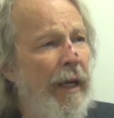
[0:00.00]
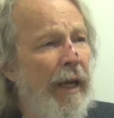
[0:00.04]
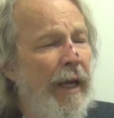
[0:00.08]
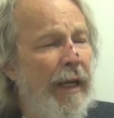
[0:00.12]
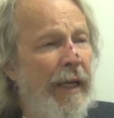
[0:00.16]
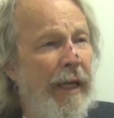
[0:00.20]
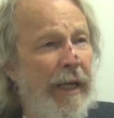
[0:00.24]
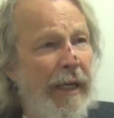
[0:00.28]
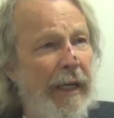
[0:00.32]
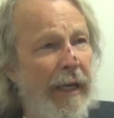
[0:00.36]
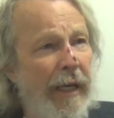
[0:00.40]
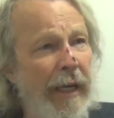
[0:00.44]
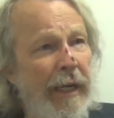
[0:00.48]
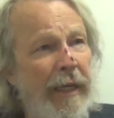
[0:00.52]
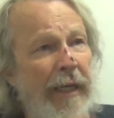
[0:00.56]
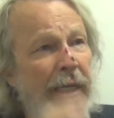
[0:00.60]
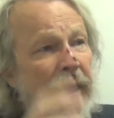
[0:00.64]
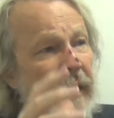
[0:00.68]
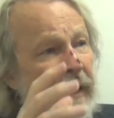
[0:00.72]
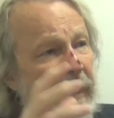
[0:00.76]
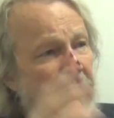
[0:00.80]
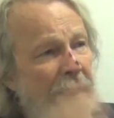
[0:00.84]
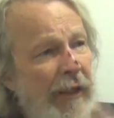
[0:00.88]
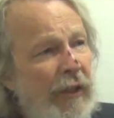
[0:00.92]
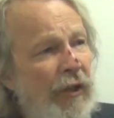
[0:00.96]
And he, and
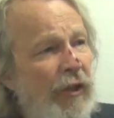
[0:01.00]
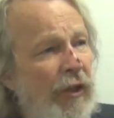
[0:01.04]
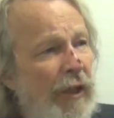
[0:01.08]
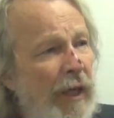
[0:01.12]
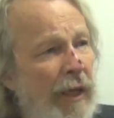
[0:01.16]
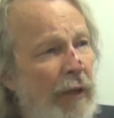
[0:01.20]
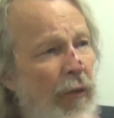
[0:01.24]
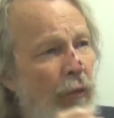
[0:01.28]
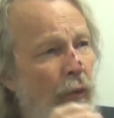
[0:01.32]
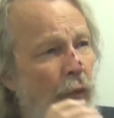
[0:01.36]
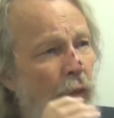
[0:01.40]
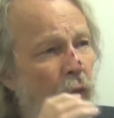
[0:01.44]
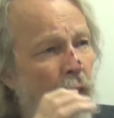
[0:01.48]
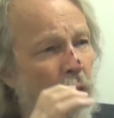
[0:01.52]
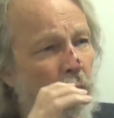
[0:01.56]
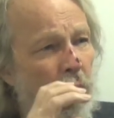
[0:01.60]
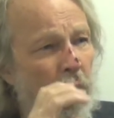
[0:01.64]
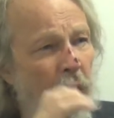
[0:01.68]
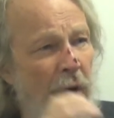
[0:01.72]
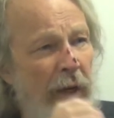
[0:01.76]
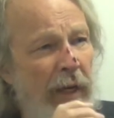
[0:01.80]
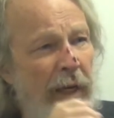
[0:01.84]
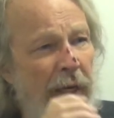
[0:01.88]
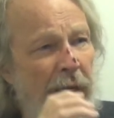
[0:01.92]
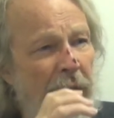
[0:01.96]
he didn't say,
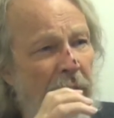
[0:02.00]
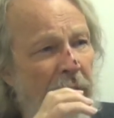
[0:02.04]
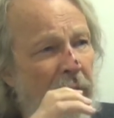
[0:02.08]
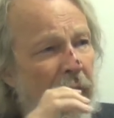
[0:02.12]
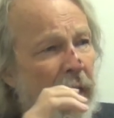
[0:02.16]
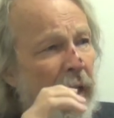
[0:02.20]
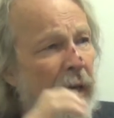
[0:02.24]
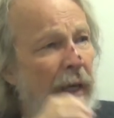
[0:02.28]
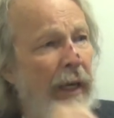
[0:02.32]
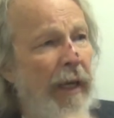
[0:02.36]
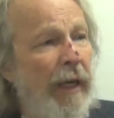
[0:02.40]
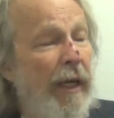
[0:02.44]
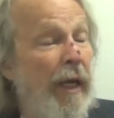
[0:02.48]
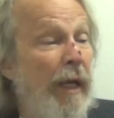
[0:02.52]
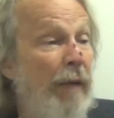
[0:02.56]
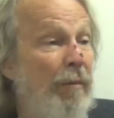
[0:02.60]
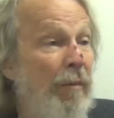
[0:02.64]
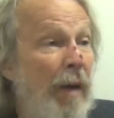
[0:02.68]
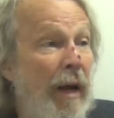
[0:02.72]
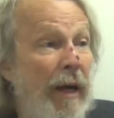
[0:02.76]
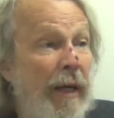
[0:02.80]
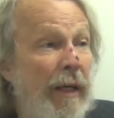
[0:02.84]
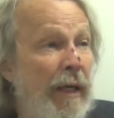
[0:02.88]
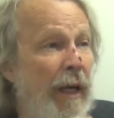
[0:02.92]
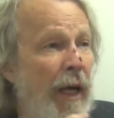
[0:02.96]
he, he
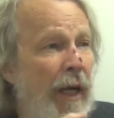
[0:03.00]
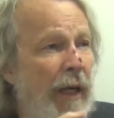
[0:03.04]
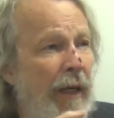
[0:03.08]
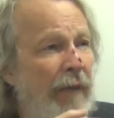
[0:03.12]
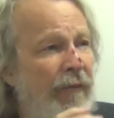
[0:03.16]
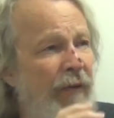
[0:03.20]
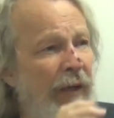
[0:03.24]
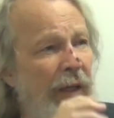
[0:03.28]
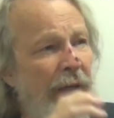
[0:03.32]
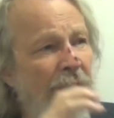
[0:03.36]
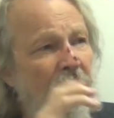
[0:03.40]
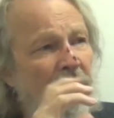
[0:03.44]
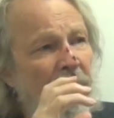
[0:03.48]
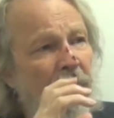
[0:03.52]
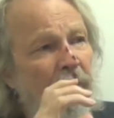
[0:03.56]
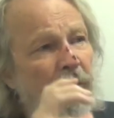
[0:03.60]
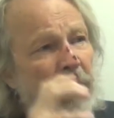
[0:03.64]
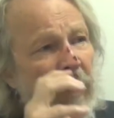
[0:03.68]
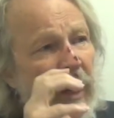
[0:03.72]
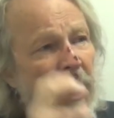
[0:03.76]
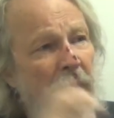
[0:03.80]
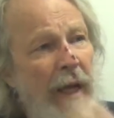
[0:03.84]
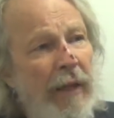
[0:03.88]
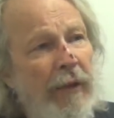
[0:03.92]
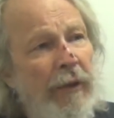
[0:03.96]
might not have even
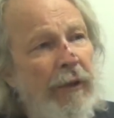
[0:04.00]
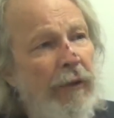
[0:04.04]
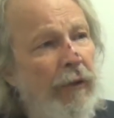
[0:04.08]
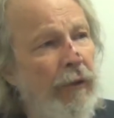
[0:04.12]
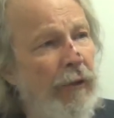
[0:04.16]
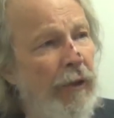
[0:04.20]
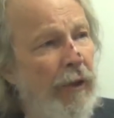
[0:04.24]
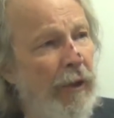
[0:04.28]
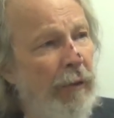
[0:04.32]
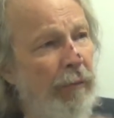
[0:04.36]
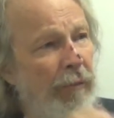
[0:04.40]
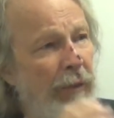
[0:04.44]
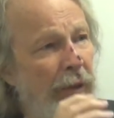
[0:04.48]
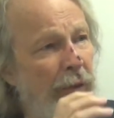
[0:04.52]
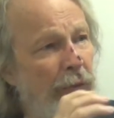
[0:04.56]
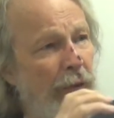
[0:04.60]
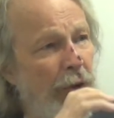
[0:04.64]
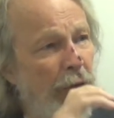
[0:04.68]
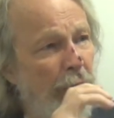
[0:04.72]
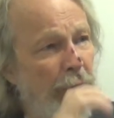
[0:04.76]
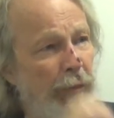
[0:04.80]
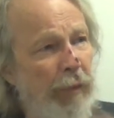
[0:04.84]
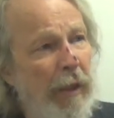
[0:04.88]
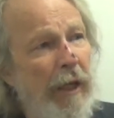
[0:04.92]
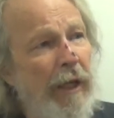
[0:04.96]
bothered to be
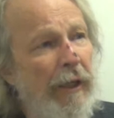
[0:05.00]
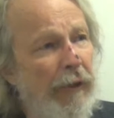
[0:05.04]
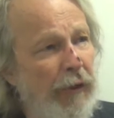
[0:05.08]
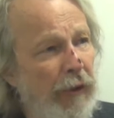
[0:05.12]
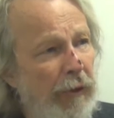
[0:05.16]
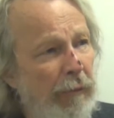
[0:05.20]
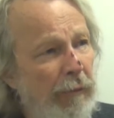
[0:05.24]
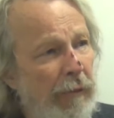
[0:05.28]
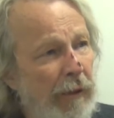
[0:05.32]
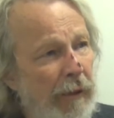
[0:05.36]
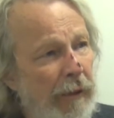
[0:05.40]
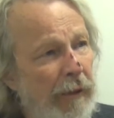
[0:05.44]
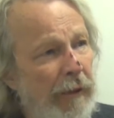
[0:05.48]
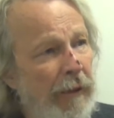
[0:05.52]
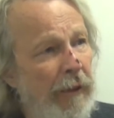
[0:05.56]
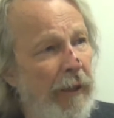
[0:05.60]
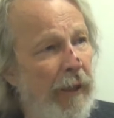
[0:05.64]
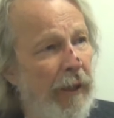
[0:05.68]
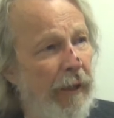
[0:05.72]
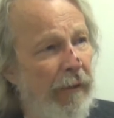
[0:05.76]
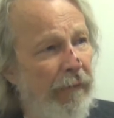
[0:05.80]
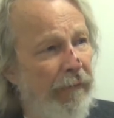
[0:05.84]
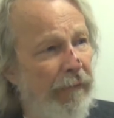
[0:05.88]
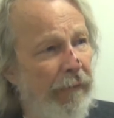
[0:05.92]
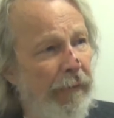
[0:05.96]
responsible
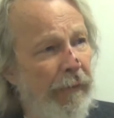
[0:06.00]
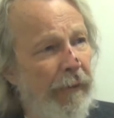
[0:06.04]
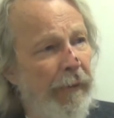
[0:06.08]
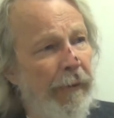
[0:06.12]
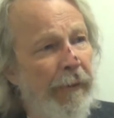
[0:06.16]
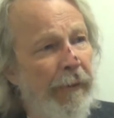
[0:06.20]
enough